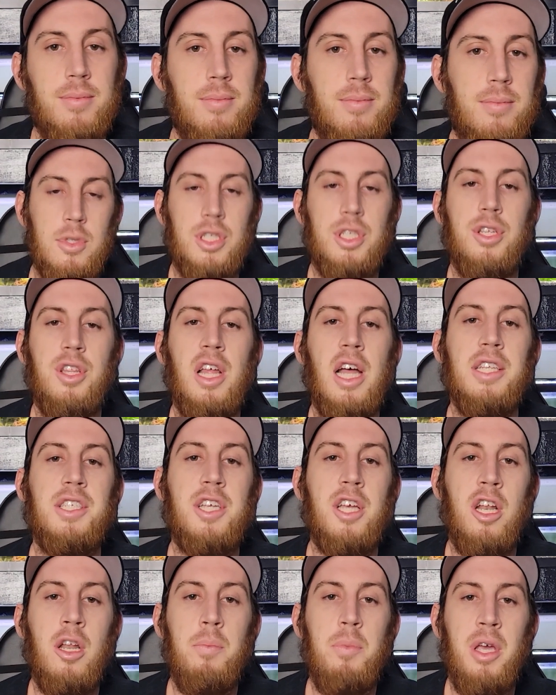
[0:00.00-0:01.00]
So that's
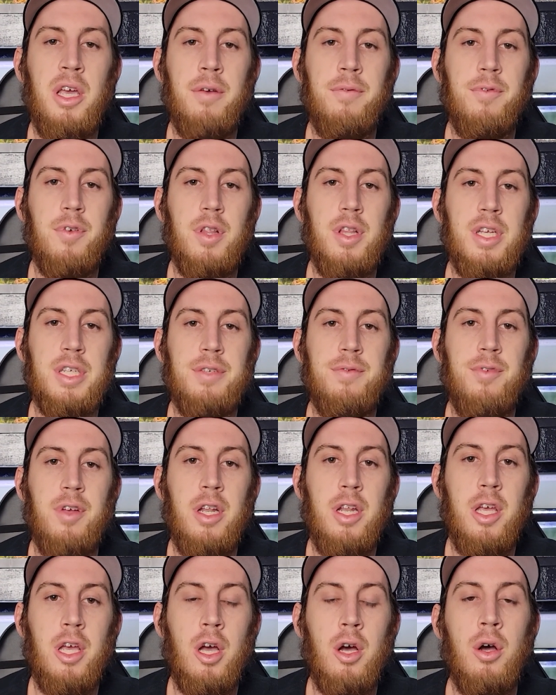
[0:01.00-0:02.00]
gonna be it for this
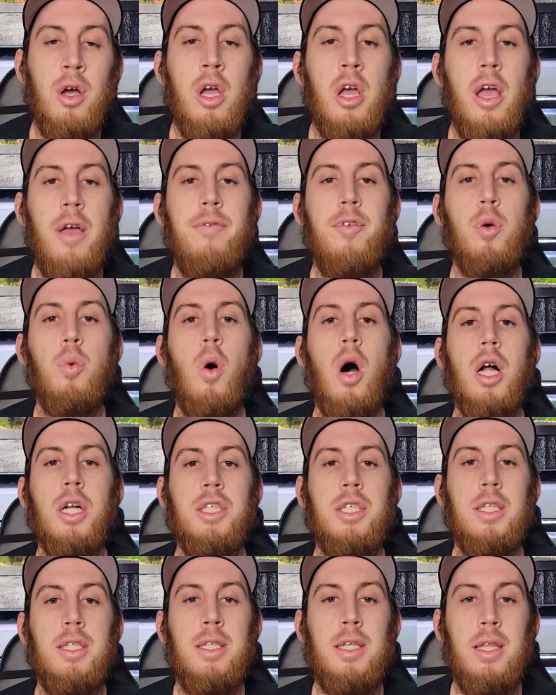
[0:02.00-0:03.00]
video. If you watched it
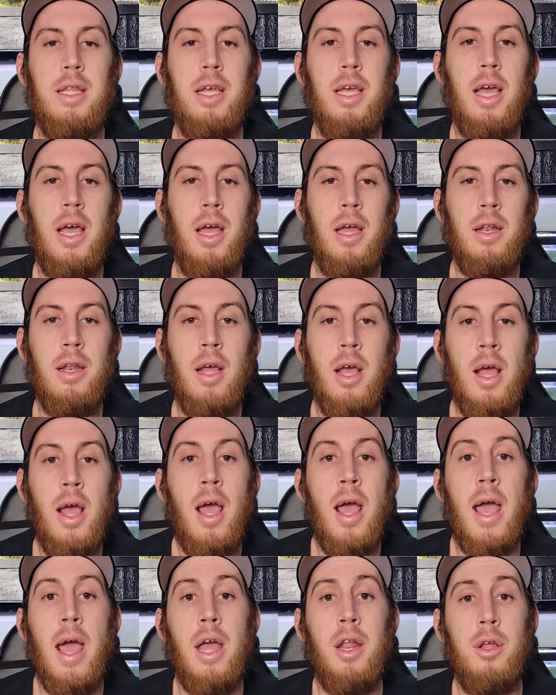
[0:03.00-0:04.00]
to the end,
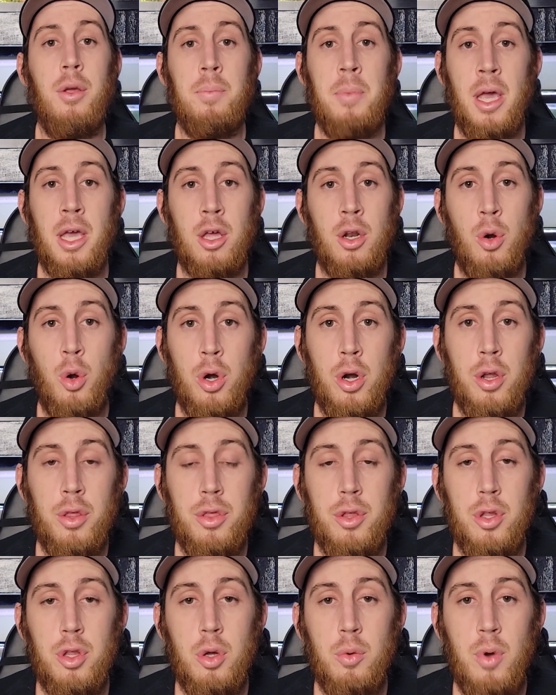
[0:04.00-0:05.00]
and you make an order through
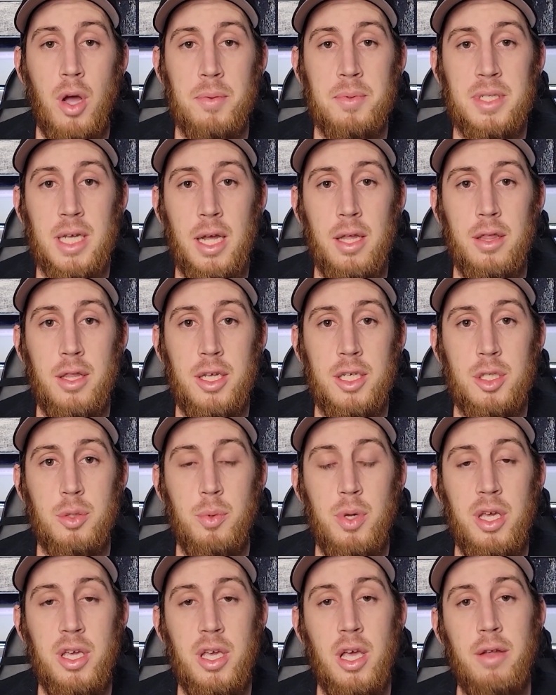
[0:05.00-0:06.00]
the website this
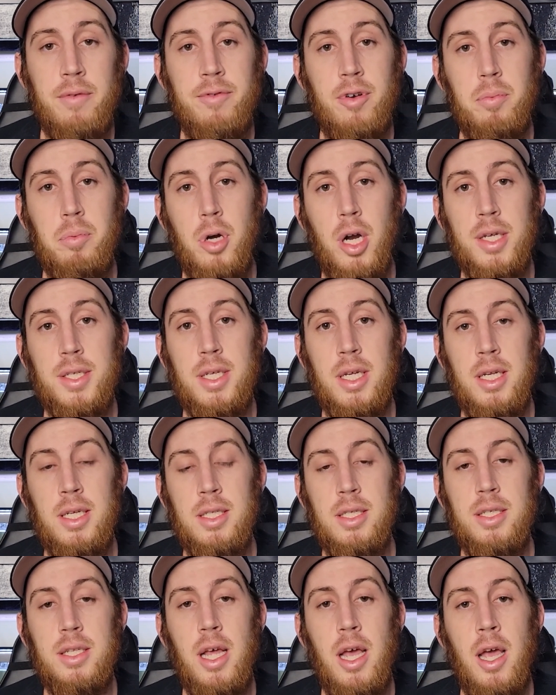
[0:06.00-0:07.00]
weekend for President's
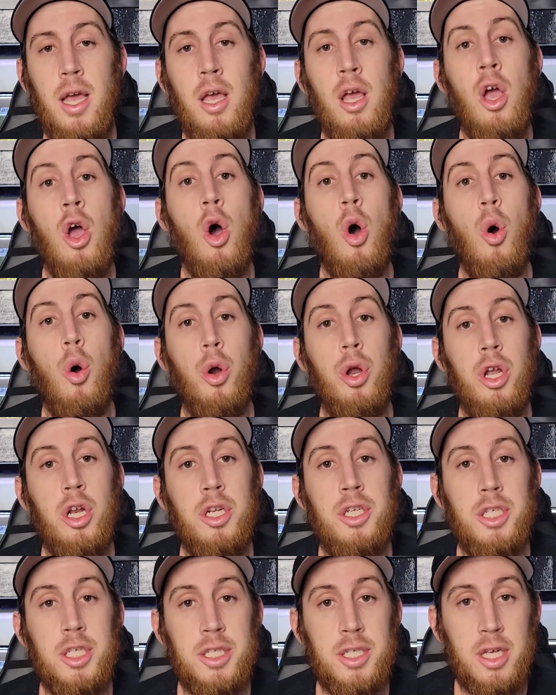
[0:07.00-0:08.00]
Day, or you're
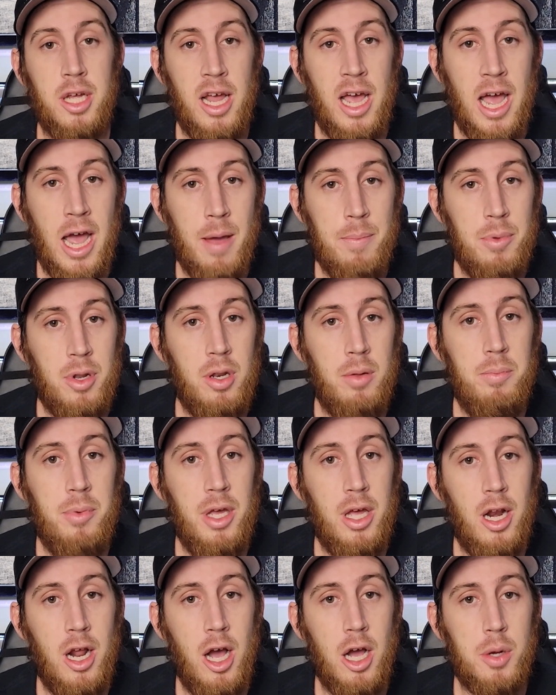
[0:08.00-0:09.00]
just gonna happen to be at
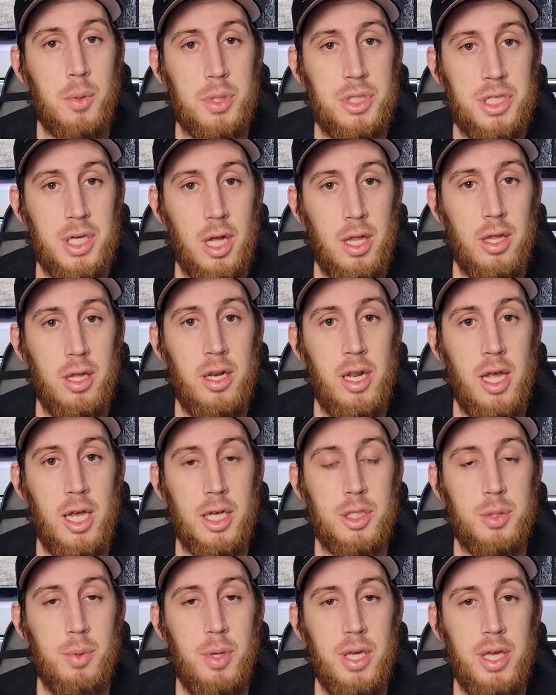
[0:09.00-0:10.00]
Aquashella next
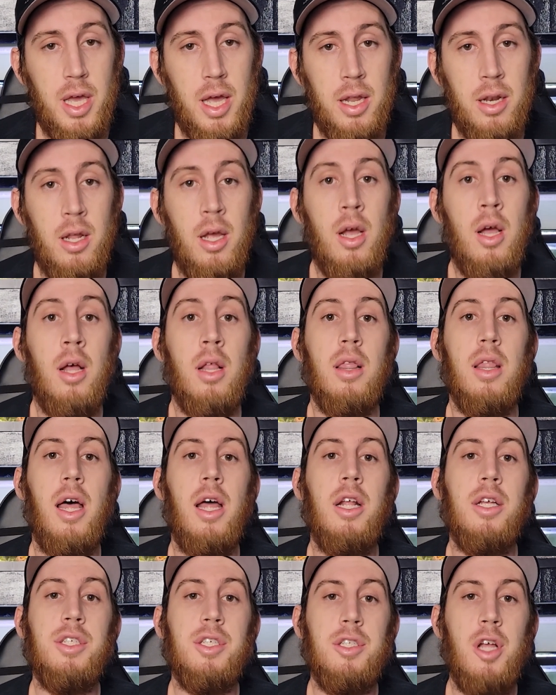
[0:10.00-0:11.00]
weekend, let
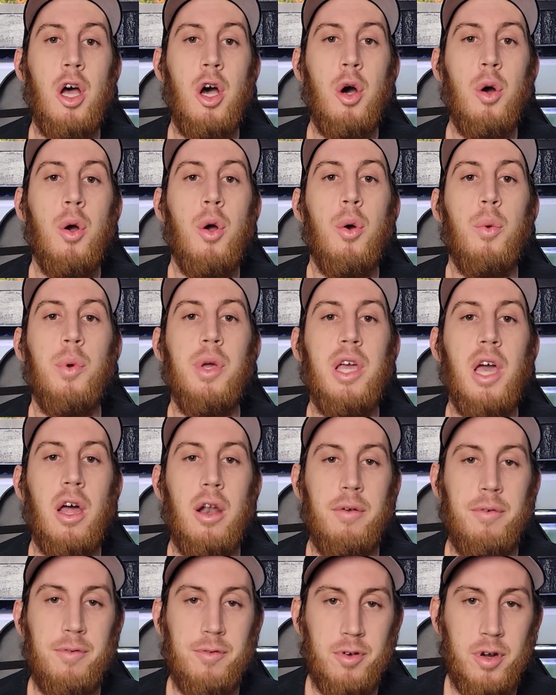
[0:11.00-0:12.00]
us know. We got a
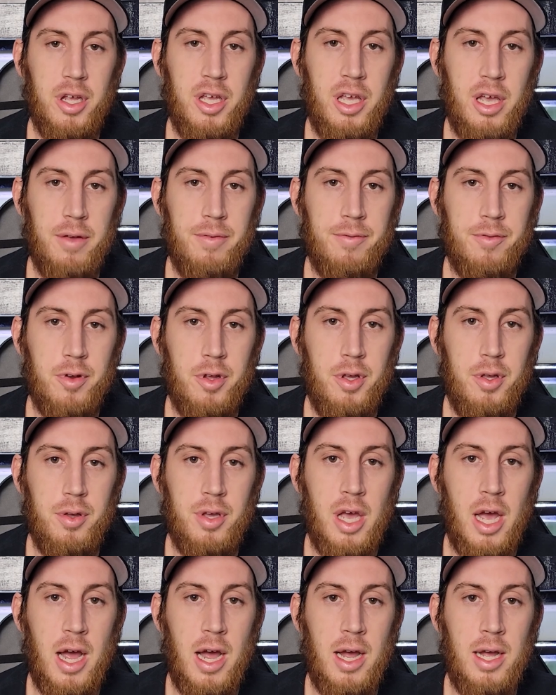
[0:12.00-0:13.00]
free gift for you
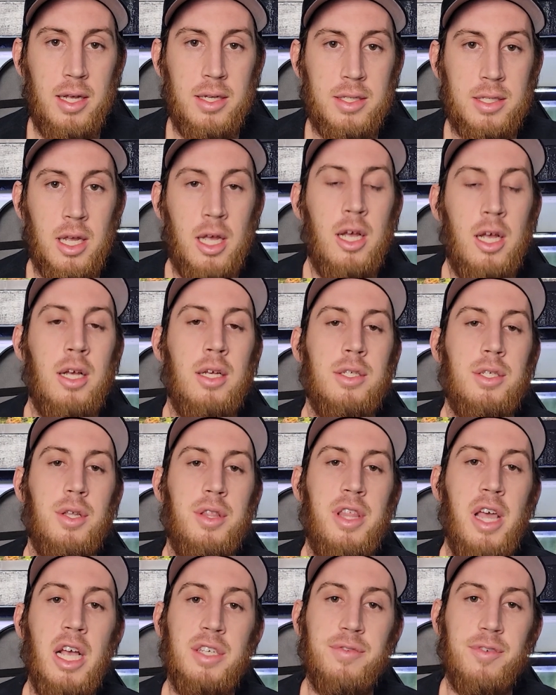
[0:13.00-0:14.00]
guys. So
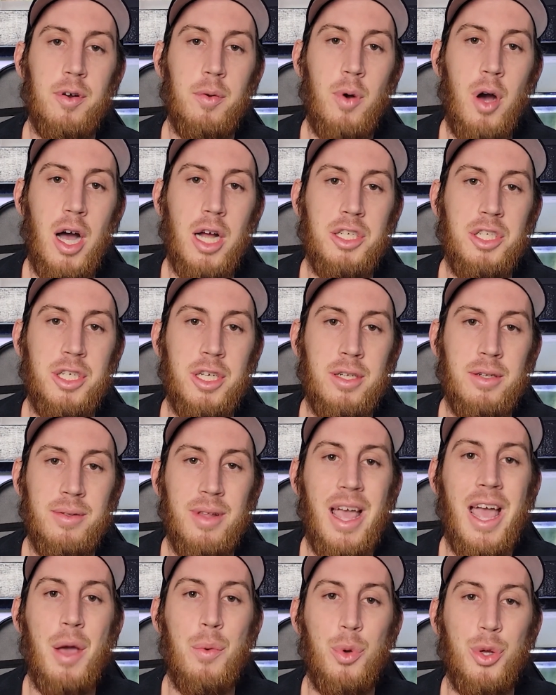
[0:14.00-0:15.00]
thanks for watching,
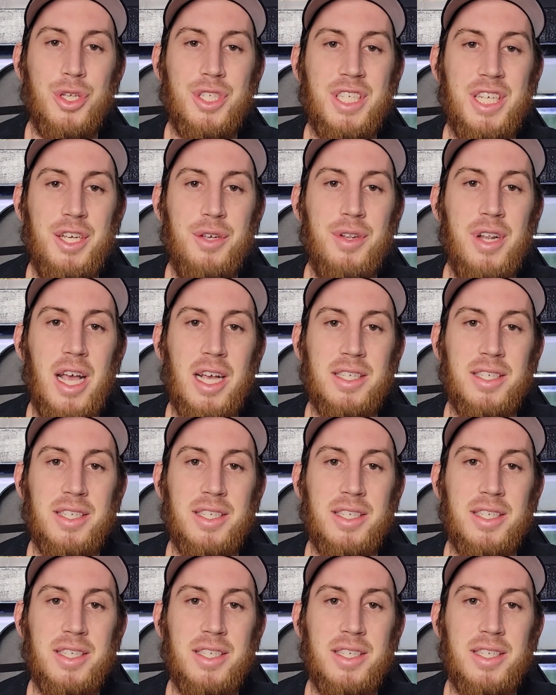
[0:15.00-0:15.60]
and we'll see you next